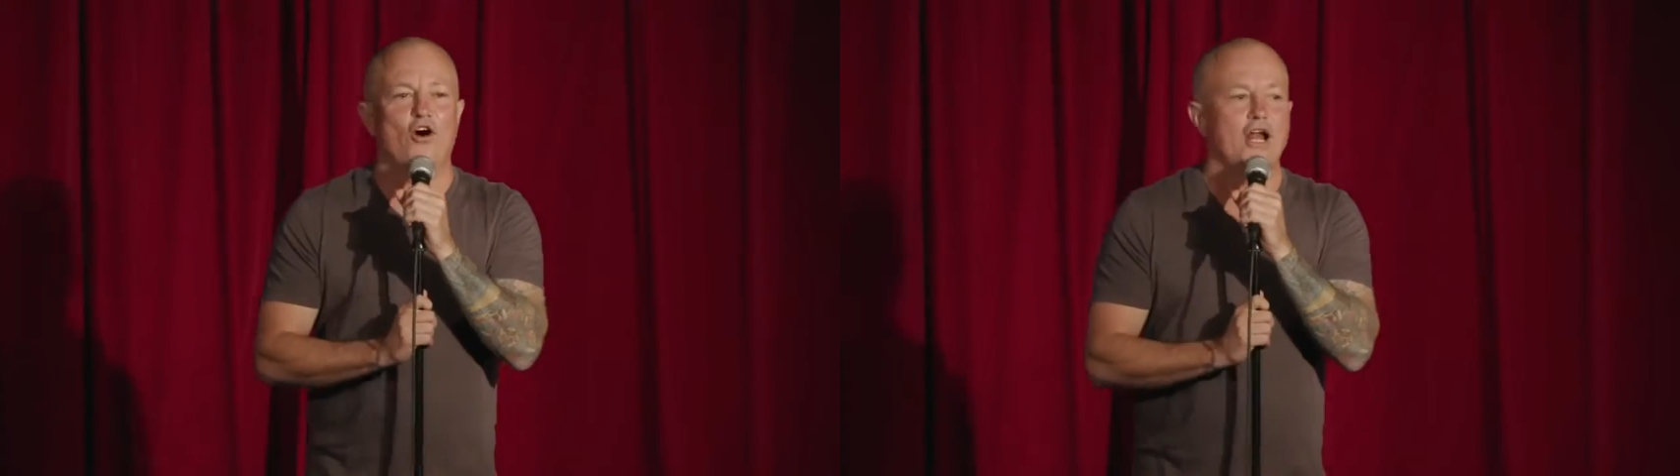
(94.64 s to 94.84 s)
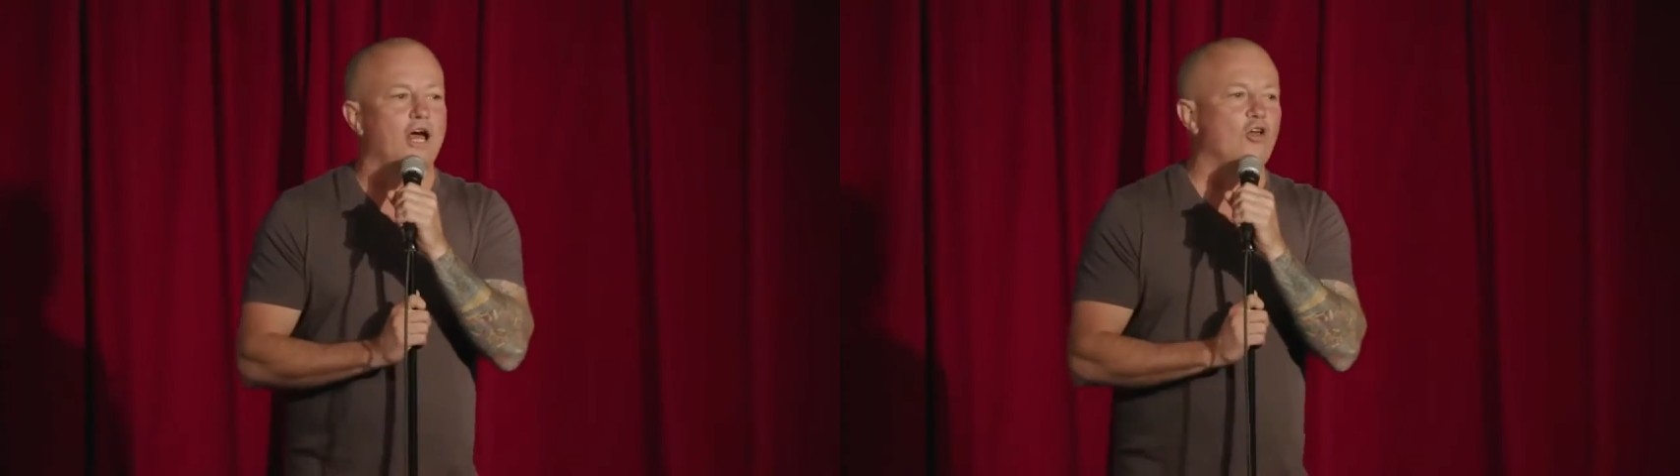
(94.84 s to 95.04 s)

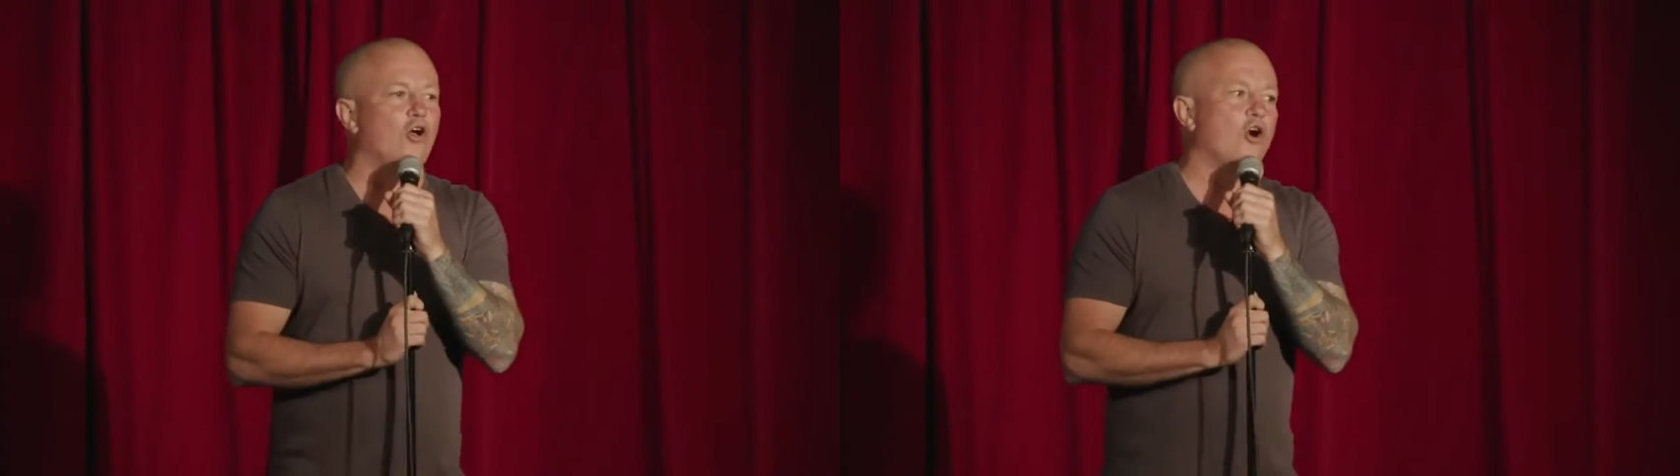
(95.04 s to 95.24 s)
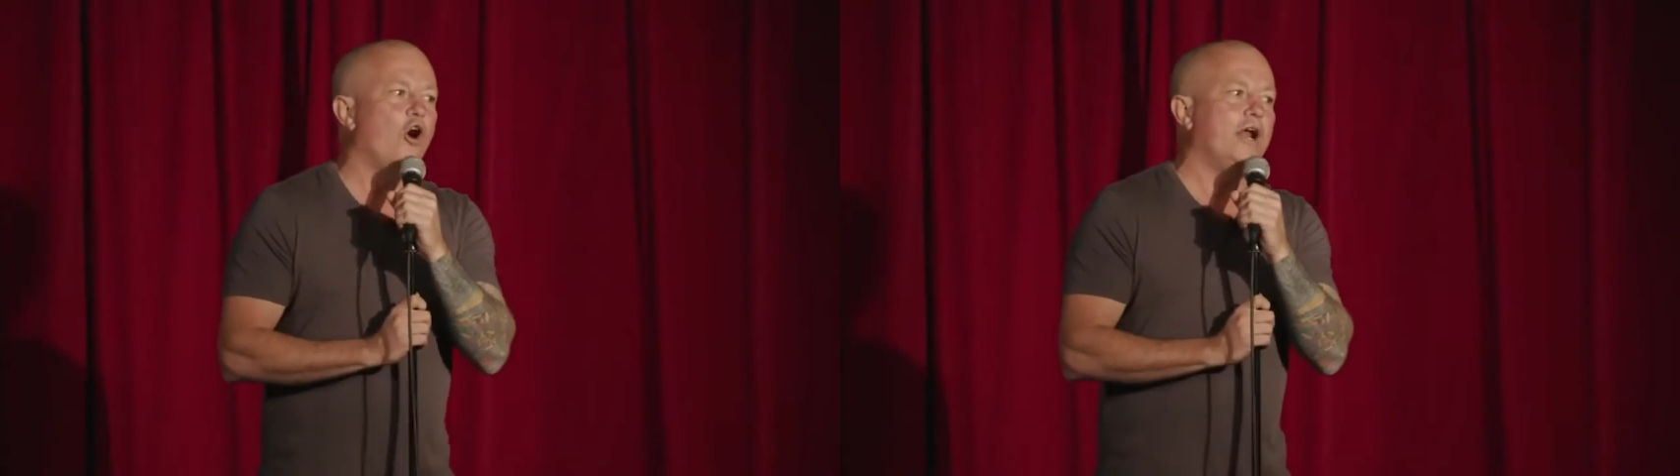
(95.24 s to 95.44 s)
I know,
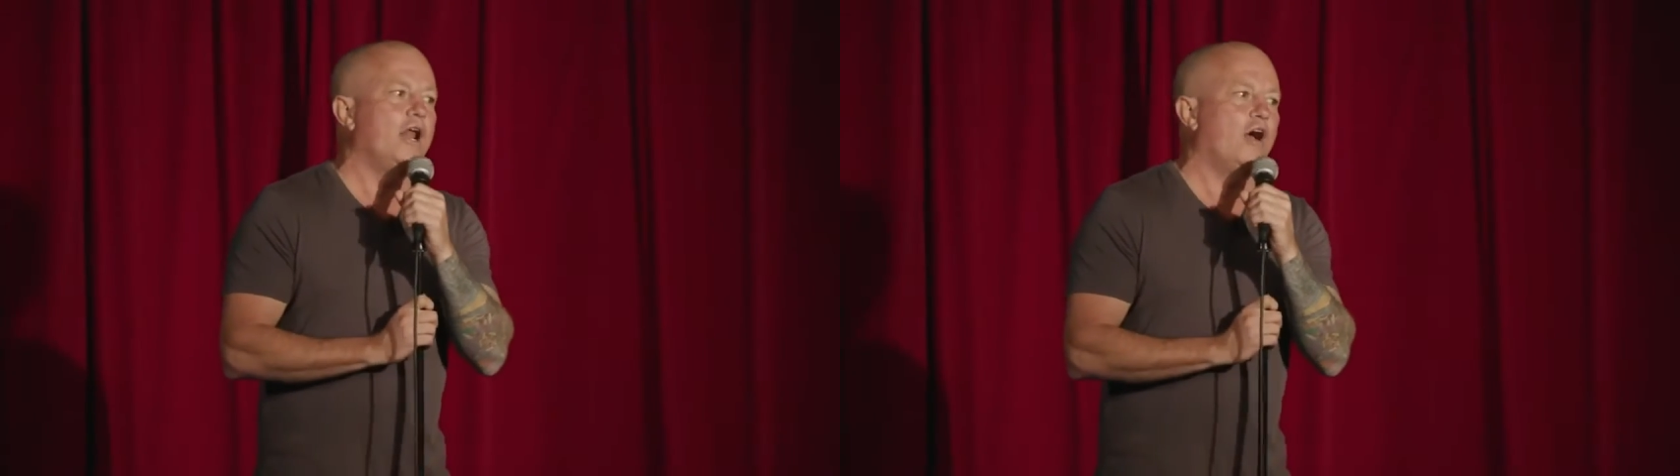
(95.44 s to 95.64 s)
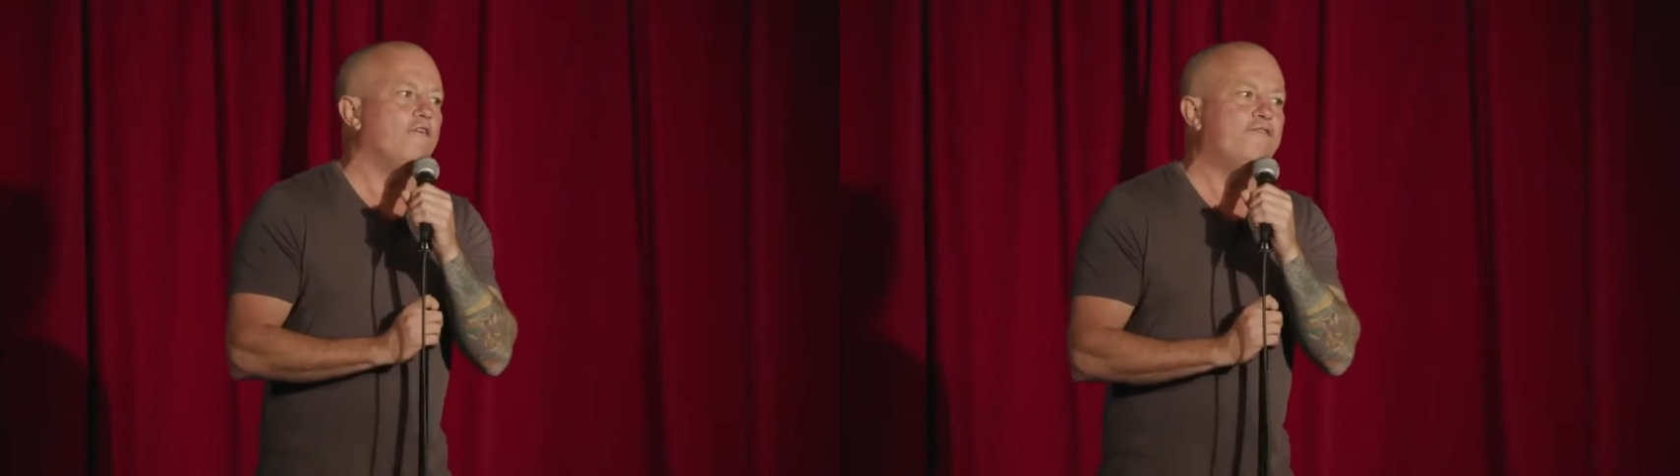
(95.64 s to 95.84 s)
like, I
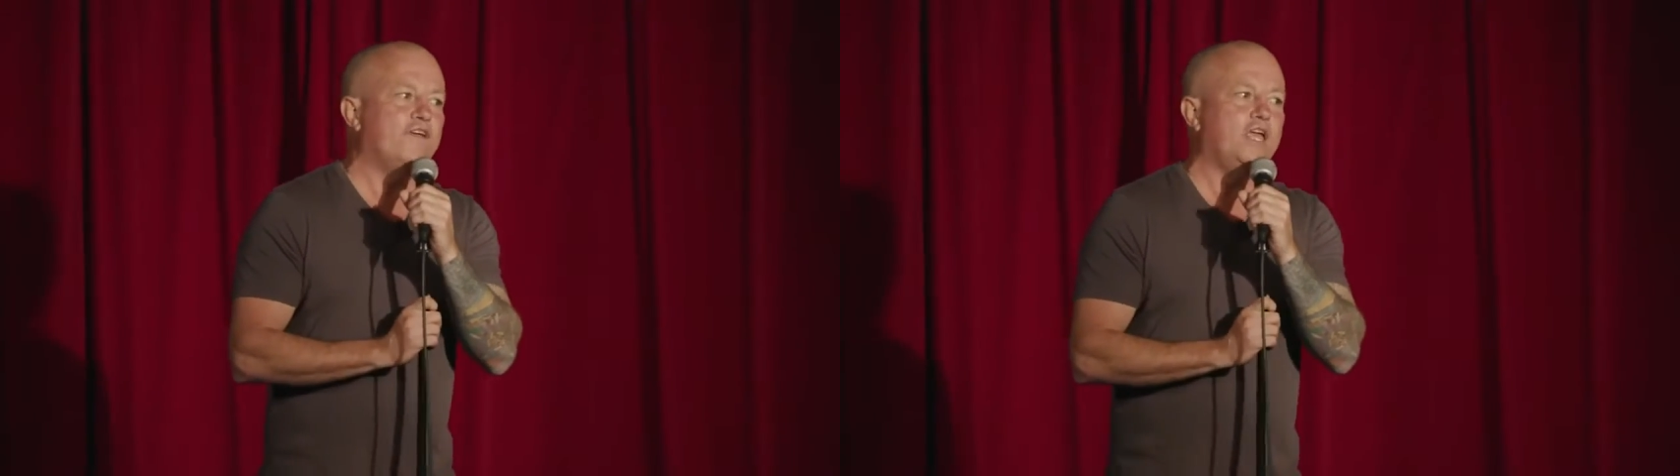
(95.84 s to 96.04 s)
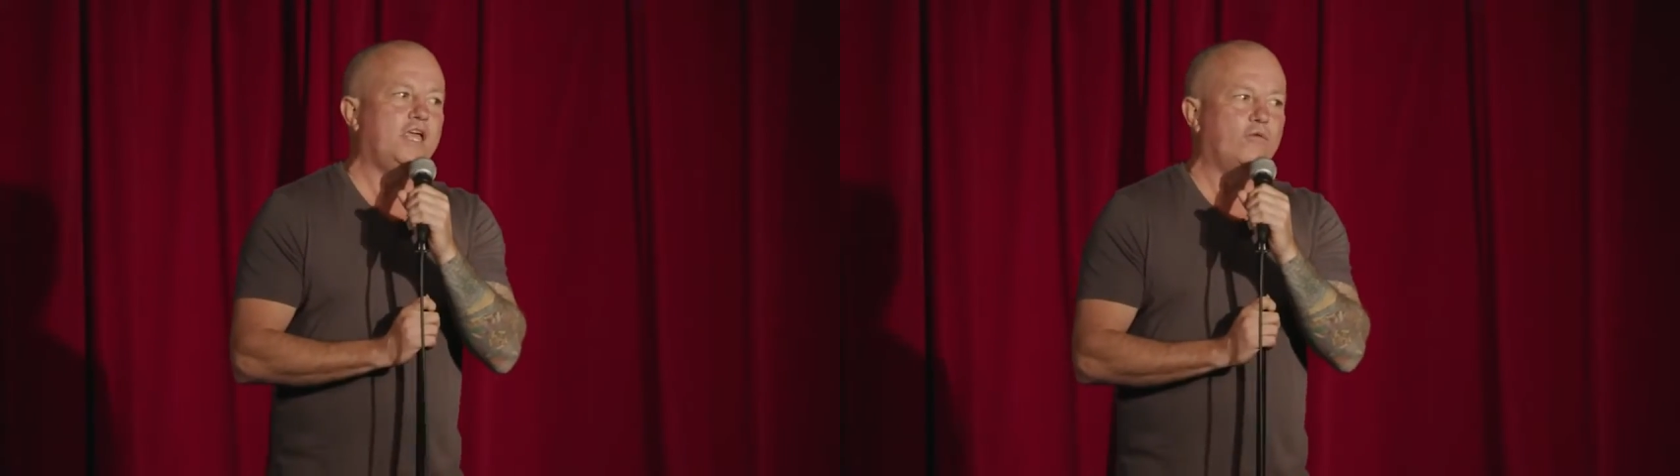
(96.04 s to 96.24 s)
know
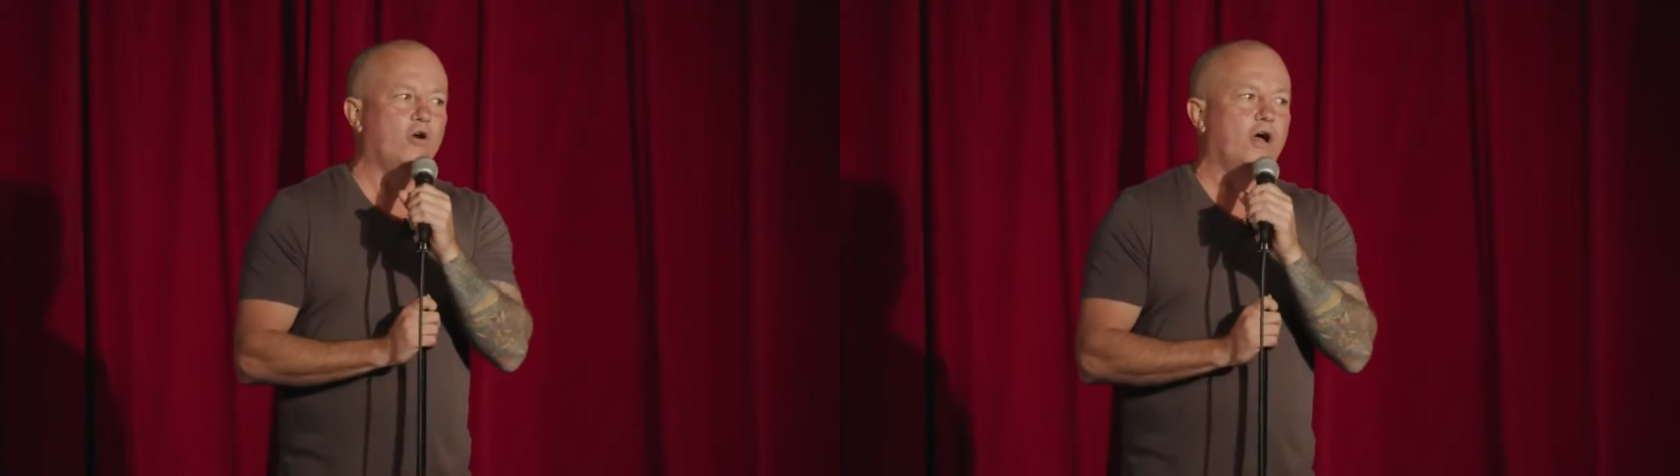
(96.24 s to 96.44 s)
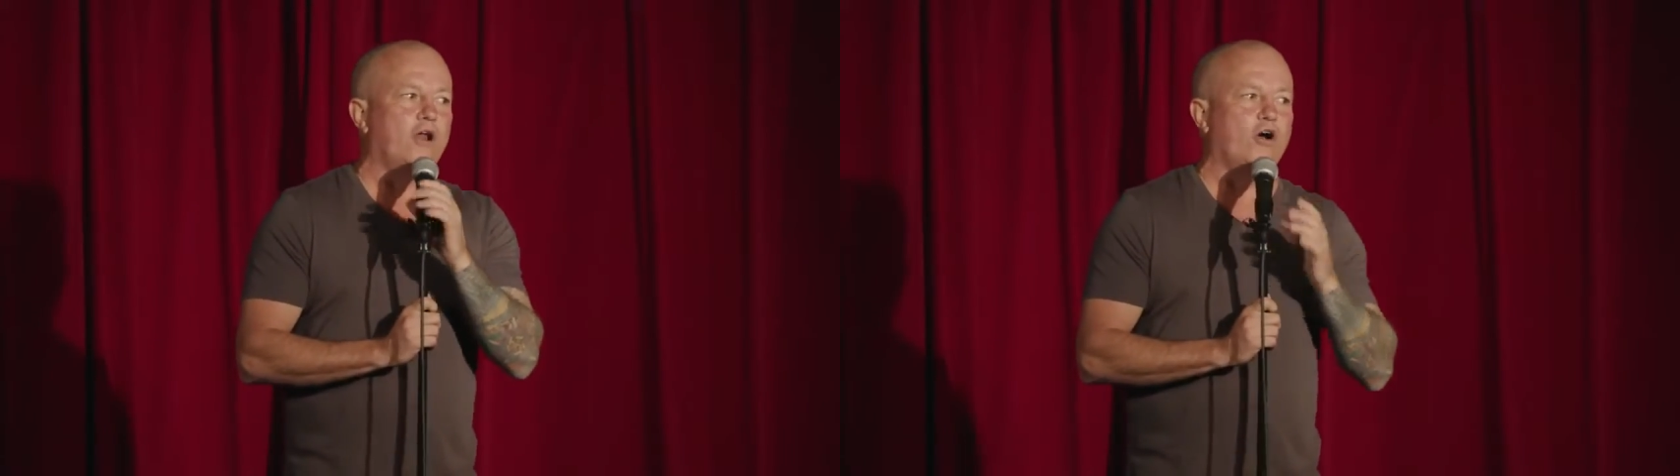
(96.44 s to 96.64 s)
fear, right?